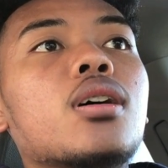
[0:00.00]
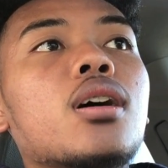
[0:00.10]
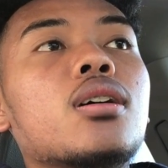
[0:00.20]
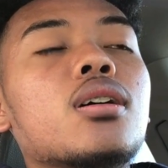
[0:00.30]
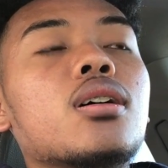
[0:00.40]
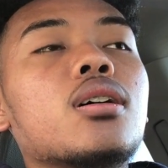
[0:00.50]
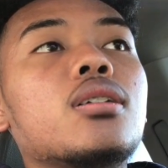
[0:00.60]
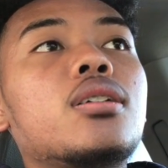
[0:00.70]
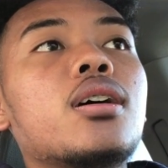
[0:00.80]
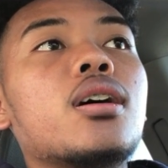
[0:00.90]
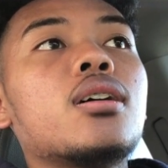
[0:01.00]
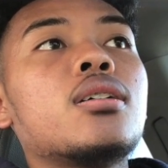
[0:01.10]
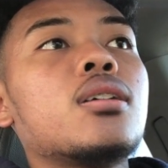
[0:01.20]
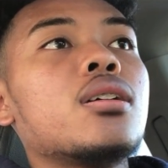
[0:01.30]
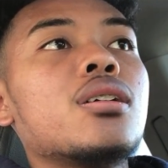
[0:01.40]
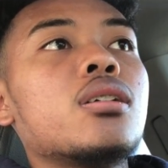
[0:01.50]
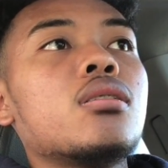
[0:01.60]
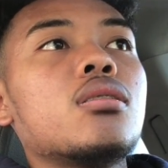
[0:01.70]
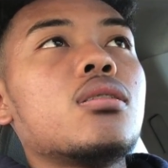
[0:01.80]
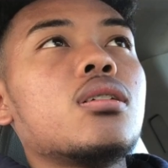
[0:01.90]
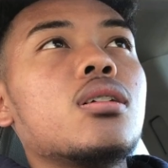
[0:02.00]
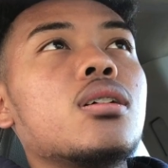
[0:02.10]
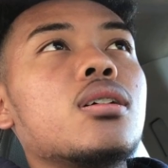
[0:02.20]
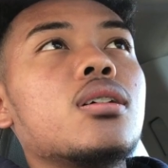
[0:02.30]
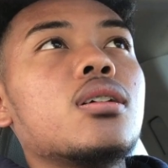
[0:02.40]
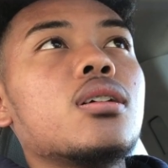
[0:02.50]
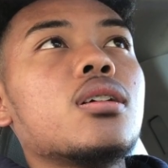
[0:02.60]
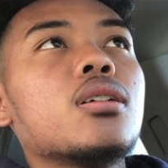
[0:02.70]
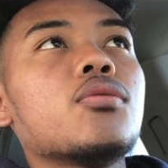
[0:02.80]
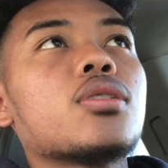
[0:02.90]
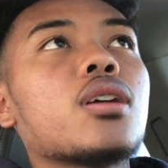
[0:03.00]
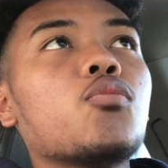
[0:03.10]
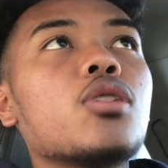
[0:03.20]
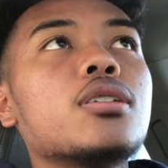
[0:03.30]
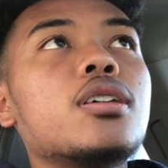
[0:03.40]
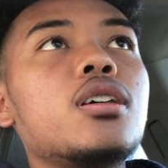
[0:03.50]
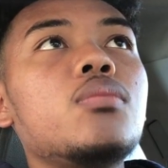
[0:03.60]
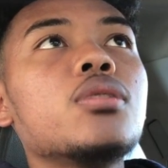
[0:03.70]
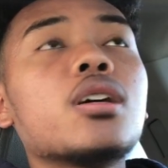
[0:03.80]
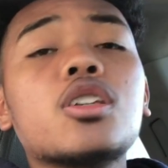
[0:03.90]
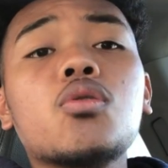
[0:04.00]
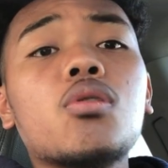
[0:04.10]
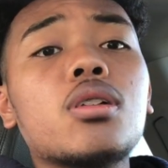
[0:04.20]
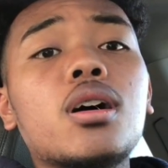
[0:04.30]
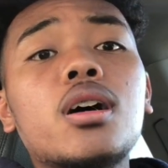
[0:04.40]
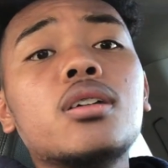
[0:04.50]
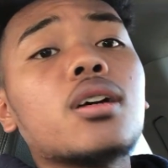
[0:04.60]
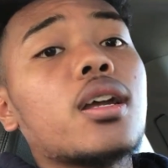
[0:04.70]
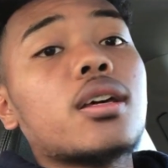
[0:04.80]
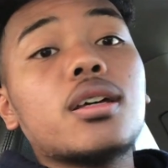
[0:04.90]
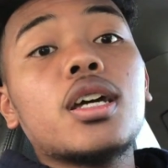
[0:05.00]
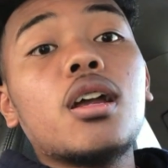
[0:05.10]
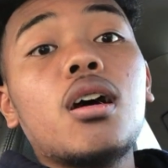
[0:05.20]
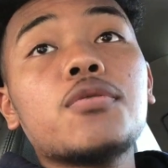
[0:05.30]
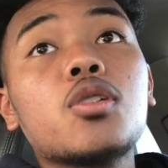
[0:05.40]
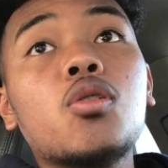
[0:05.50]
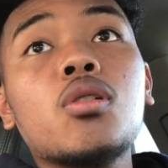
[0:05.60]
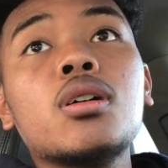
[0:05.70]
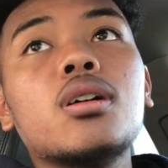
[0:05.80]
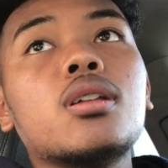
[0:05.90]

And uh, yeah, it was like one team you get scored on, you gotta get off the court.